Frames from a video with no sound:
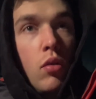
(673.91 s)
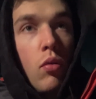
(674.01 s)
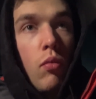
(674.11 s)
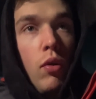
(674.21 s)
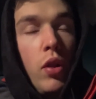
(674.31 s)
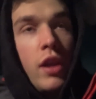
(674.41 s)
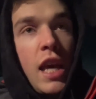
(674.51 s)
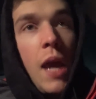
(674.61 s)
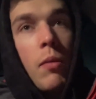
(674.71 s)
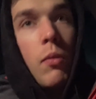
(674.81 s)
really
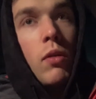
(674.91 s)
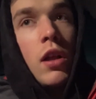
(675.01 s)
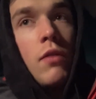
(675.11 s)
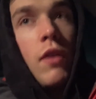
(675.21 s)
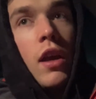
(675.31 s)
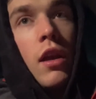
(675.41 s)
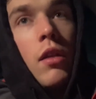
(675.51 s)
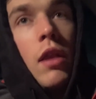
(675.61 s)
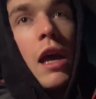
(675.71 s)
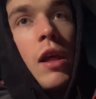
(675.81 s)
capable of,
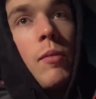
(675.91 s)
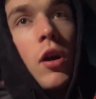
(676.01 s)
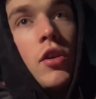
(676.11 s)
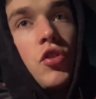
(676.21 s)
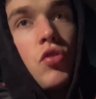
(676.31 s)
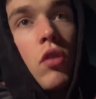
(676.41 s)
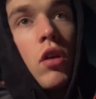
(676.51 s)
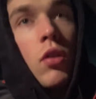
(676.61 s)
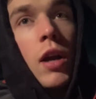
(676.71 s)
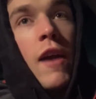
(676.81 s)
and now I've gotten
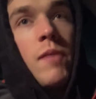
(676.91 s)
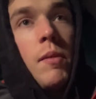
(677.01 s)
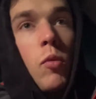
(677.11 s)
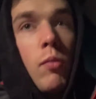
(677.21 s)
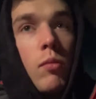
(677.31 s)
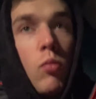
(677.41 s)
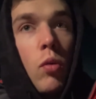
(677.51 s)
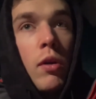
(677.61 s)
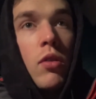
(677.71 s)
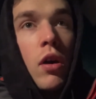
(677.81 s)
stronger, I have to be more
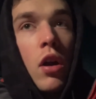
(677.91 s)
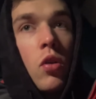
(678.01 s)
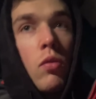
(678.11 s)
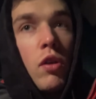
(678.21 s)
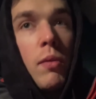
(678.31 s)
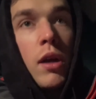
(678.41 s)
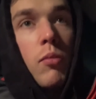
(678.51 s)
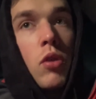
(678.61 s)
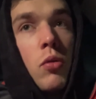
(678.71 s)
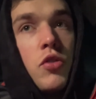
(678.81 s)
methodical with my
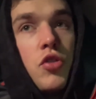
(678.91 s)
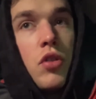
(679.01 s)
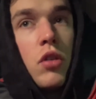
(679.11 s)
approach.